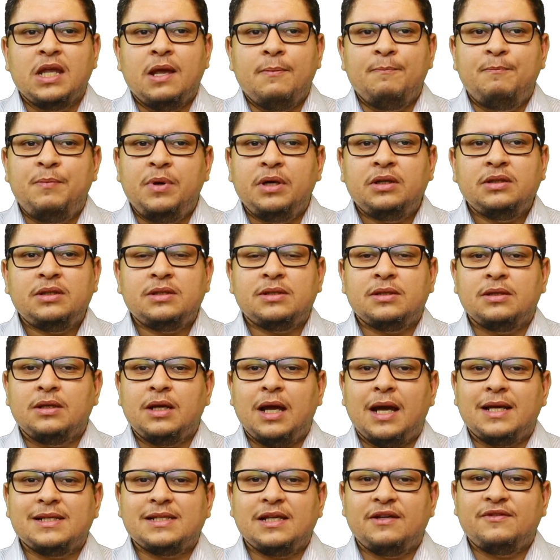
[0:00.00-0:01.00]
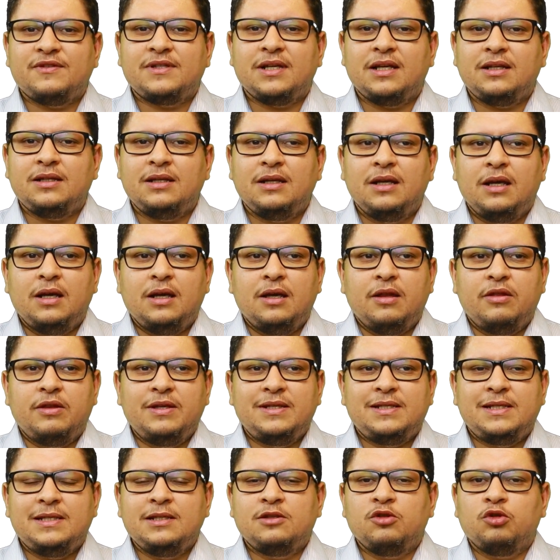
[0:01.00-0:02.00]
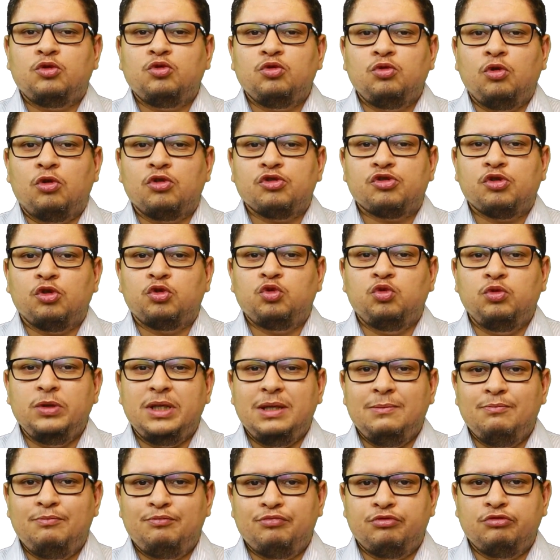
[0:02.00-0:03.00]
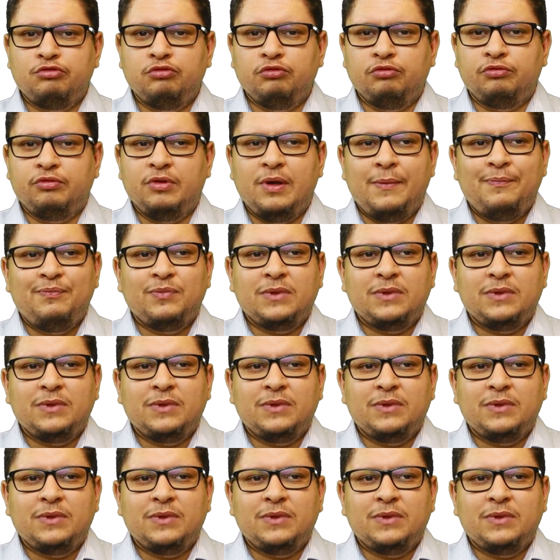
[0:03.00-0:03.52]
But as I said, this is a tool also to improve.